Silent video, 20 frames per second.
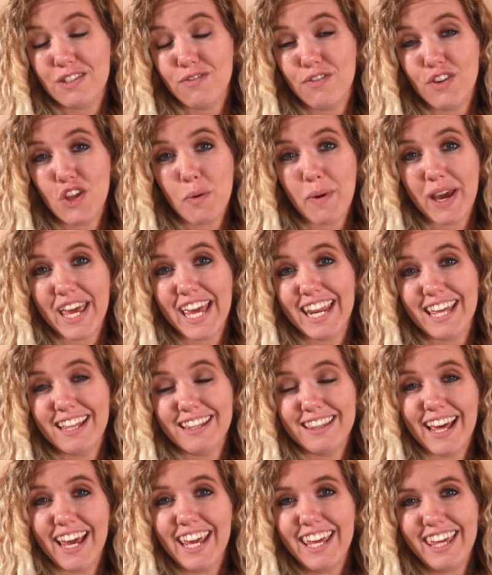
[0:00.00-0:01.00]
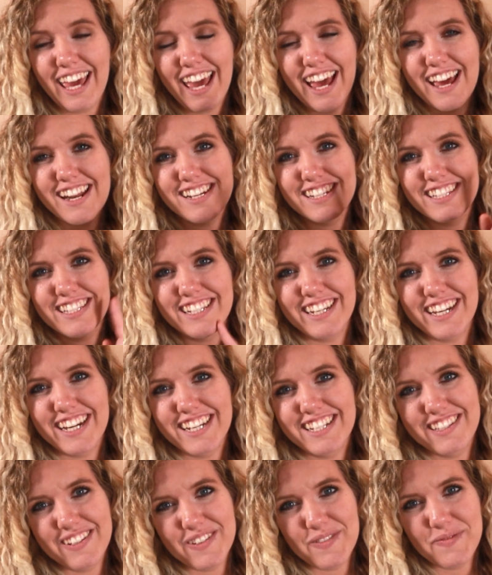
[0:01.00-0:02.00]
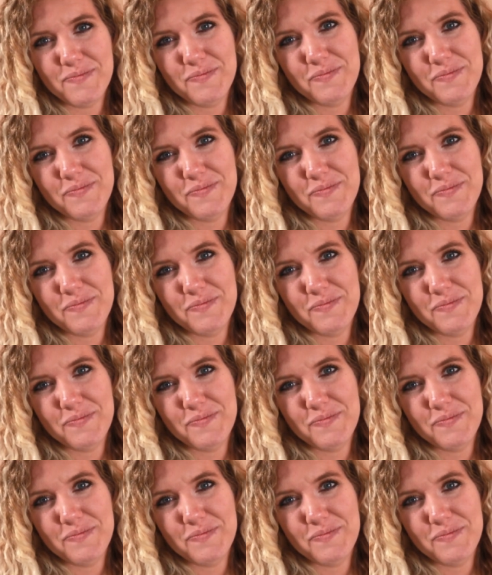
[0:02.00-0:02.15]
this video by hitting like, and I'll see you guys soon.